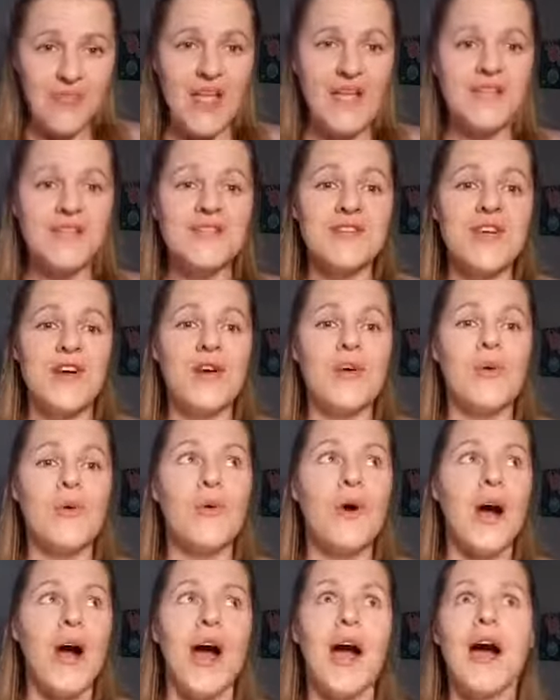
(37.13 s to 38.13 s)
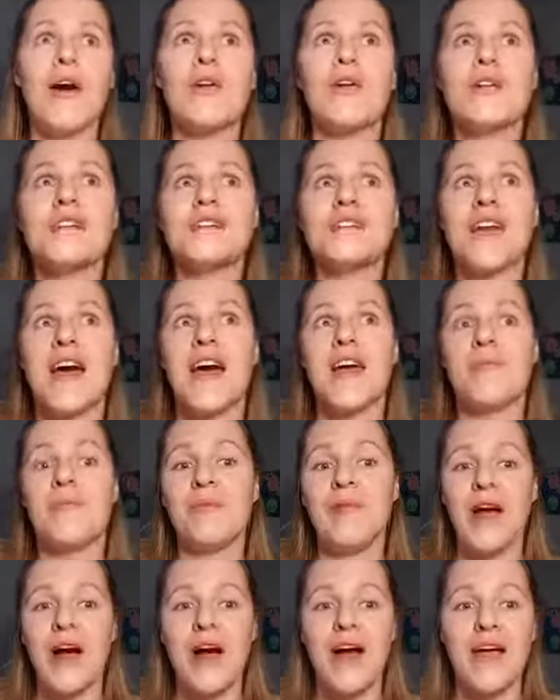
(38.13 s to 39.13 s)
And so how does that
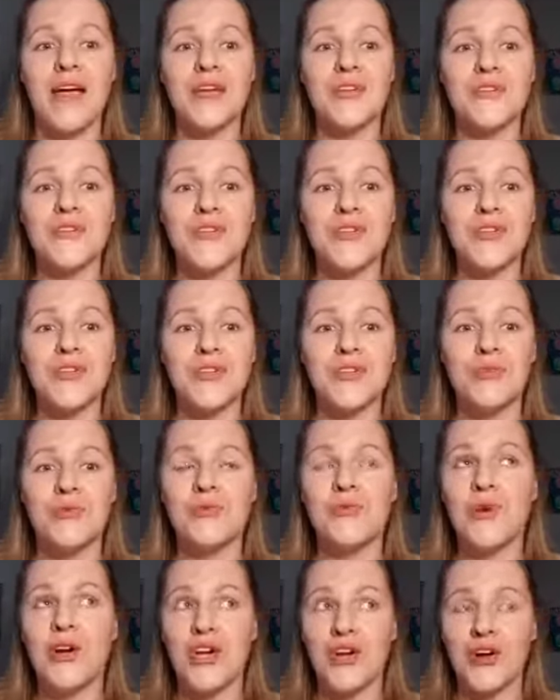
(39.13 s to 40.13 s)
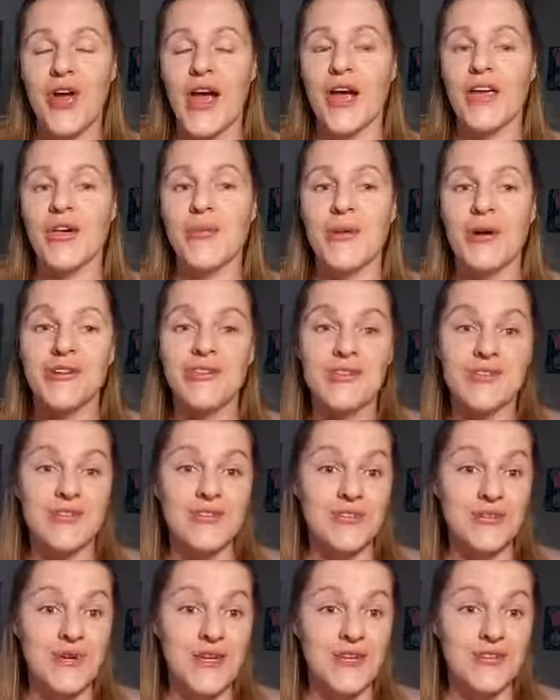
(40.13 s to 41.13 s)
apply to what your acupuncture is
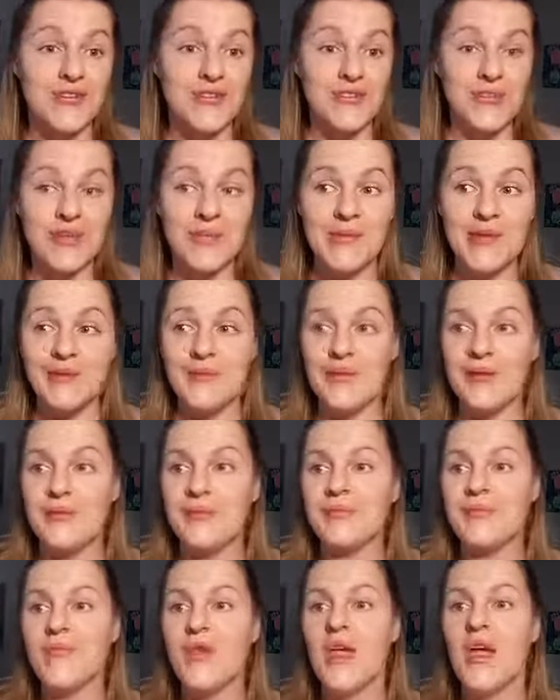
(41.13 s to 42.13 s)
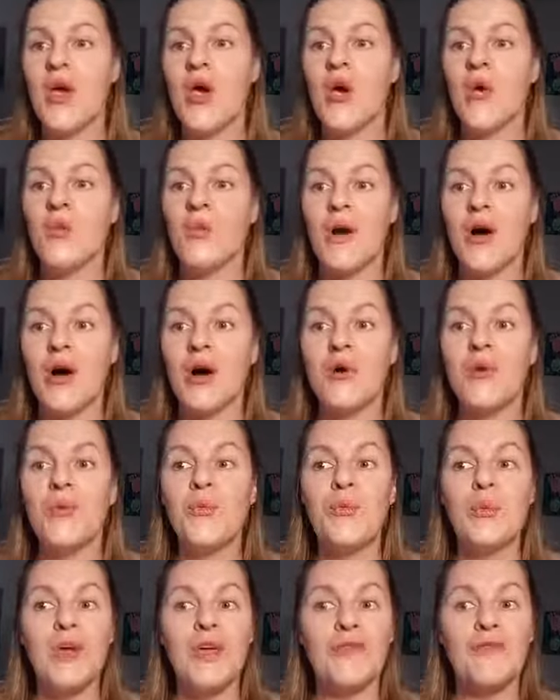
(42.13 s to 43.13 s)
doing in the treatment room? Well,
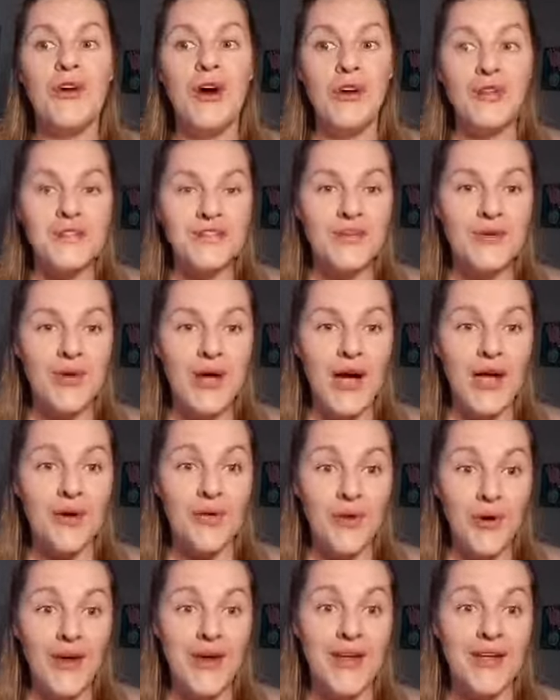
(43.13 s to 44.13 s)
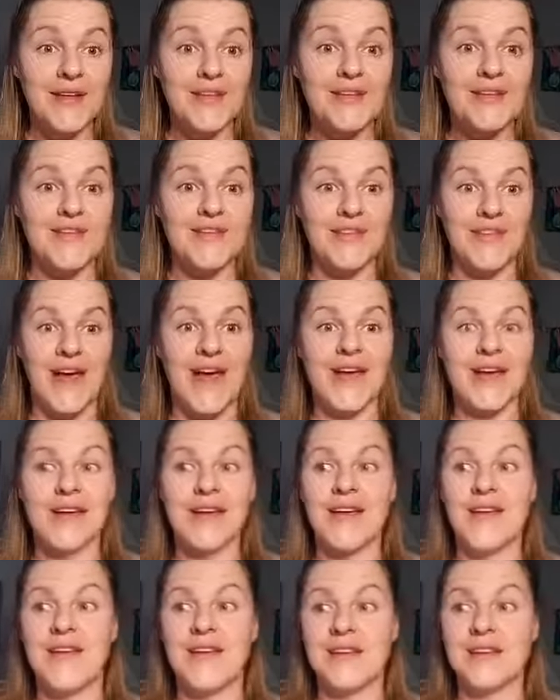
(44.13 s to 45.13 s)
we've also got organs
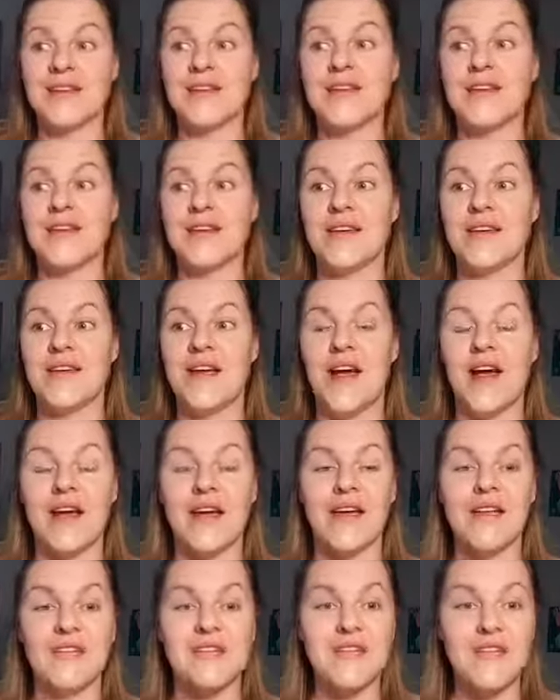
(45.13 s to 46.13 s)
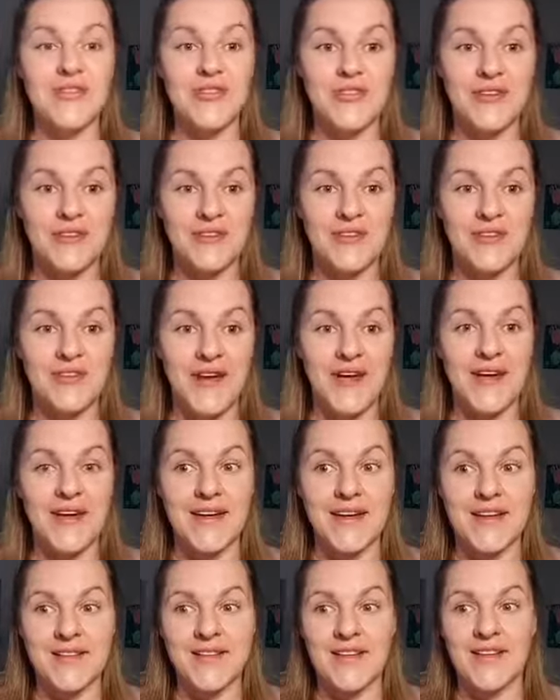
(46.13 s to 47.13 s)
divided into yin and yang, and tissues divided
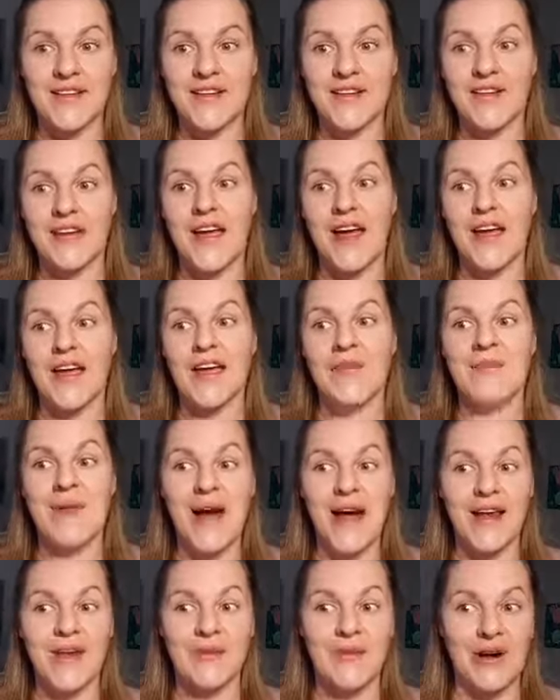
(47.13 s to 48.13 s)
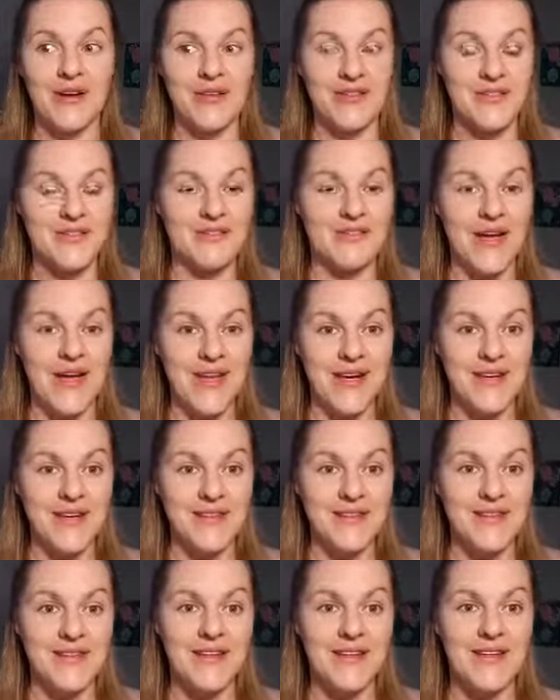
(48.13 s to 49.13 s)
into yin and yang, and body parts divided
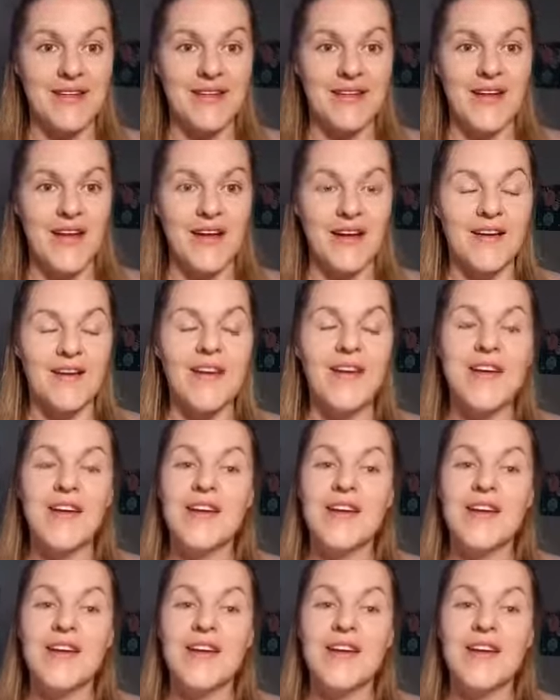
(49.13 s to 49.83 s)
into yin and yang.